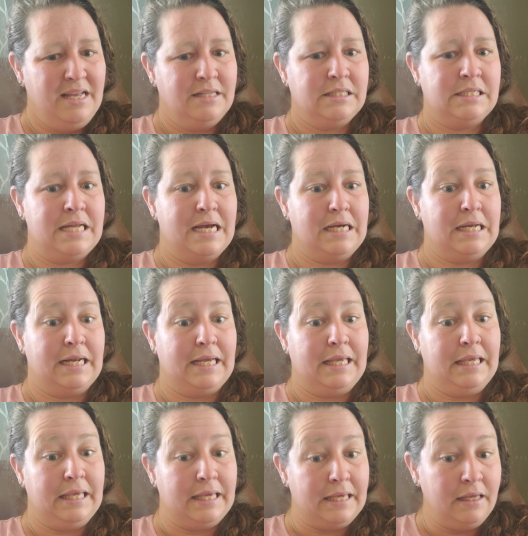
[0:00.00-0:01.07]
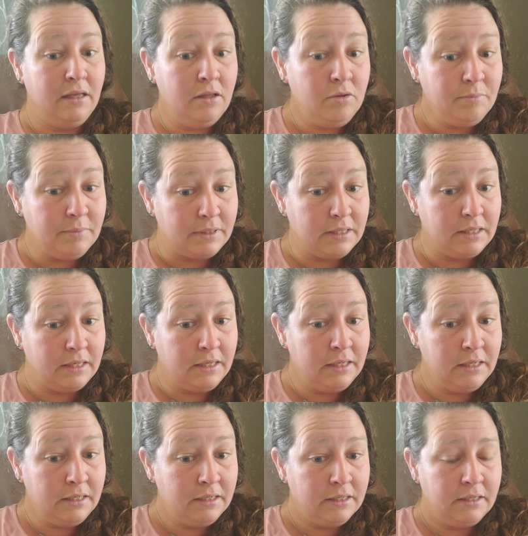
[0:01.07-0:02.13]
it's not going to kill
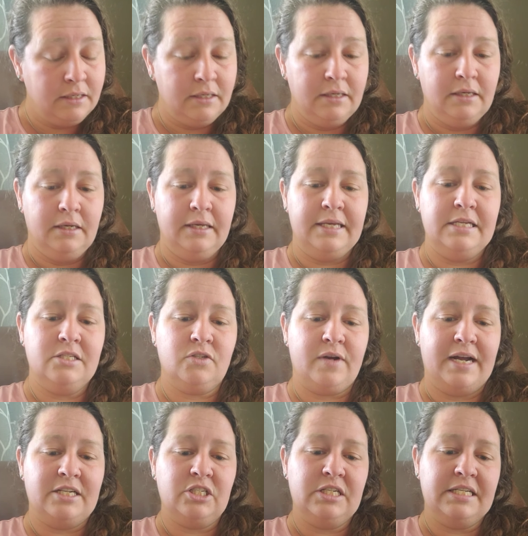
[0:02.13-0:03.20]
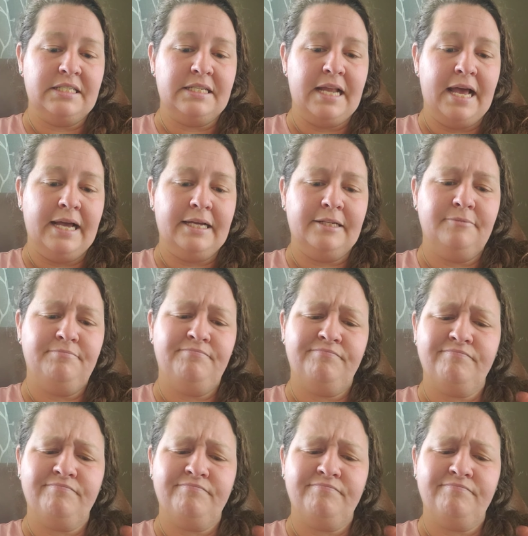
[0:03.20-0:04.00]
me. He scratched his neck,